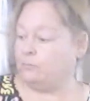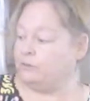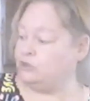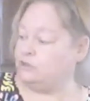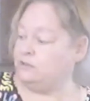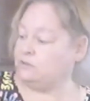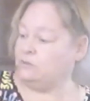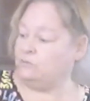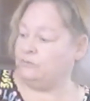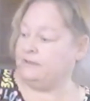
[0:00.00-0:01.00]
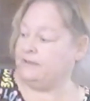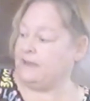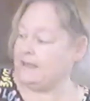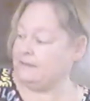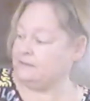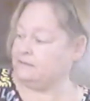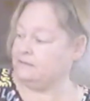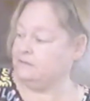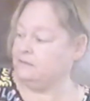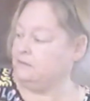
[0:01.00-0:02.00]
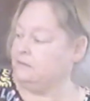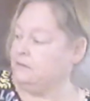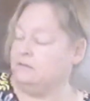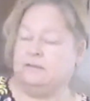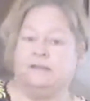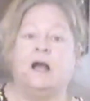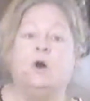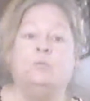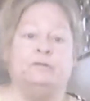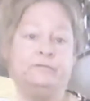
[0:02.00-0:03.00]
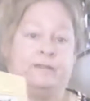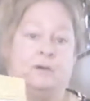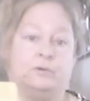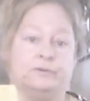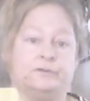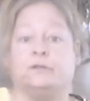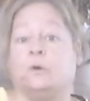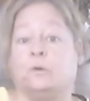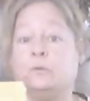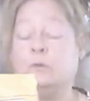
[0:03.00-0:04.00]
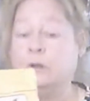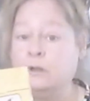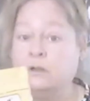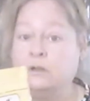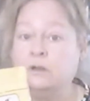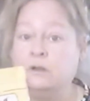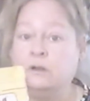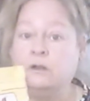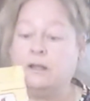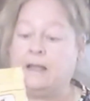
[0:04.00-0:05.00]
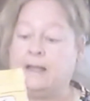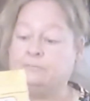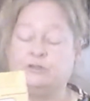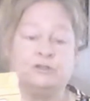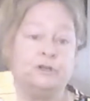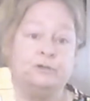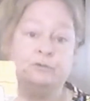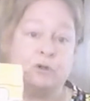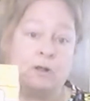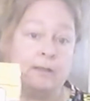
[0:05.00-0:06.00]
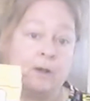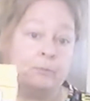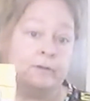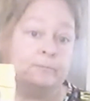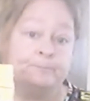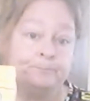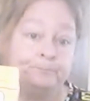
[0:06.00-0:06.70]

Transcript: but she's only got the almond flour. So I'm just going to use all almond